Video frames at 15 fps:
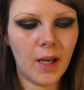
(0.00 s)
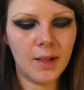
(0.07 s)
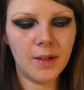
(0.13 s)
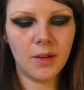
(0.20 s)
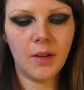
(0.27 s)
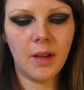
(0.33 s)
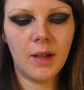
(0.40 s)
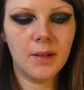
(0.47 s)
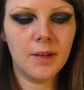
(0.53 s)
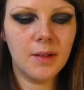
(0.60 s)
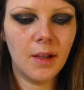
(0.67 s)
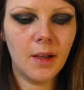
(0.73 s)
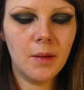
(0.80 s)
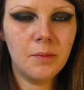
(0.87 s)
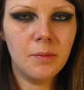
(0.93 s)
Okay, so that's
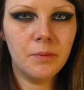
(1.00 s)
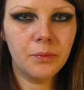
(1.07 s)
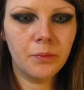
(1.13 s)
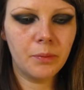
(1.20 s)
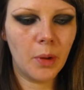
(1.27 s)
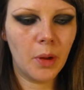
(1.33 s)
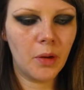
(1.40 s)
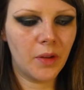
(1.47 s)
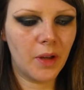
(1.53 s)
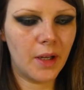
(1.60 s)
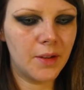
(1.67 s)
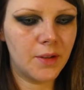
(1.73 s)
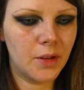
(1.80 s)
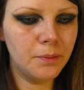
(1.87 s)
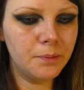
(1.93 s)
both
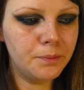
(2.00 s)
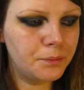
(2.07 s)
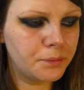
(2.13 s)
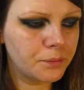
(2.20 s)
eyes done.